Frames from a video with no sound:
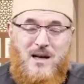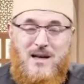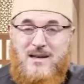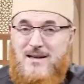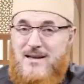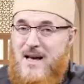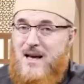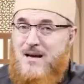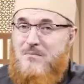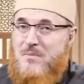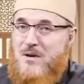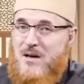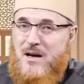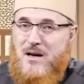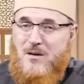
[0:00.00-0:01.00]
Ista'in
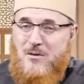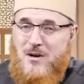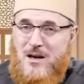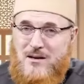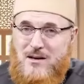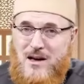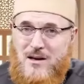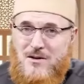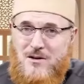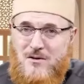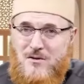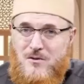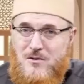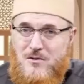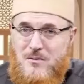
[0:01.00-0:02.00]
billahi wa la
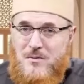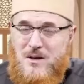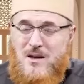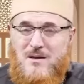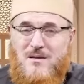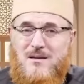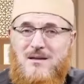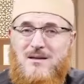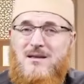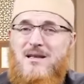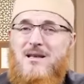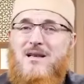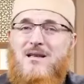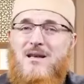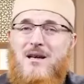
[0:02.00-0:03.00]
ta'jaz, which means
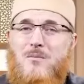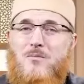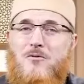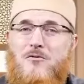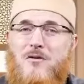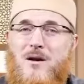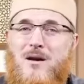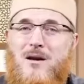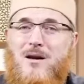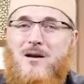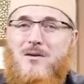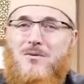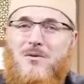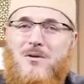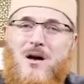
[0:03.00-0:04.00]
seek the help of
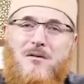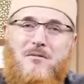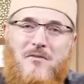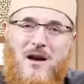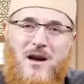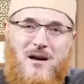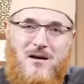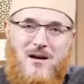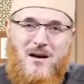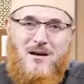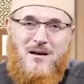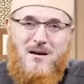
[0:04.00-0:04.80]
Allah, do not fail.